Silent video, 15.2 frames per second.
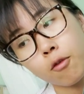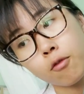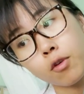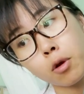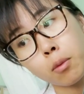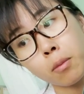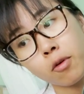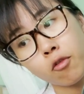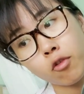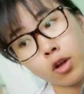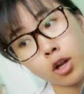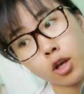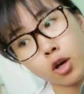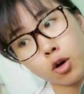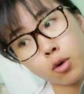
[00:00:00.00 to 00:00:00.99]
film a
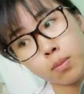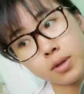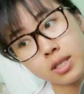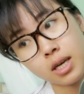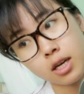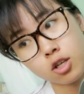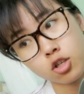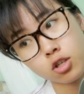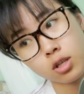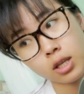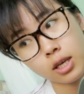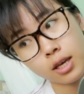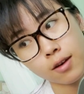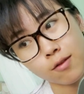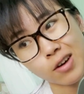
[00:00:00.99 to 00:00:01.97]
video
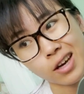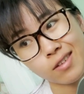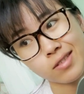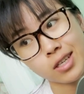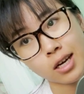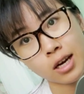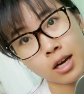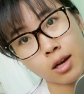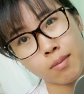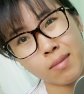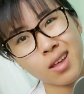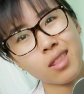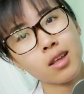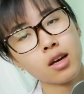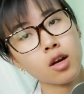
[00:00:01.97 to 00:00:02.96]
potentially if I have time.
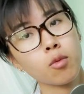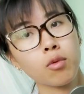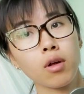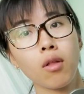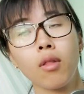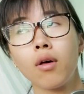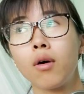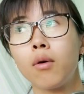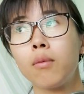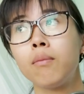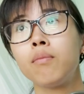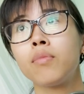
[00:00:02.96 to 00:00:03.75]
I think I will though.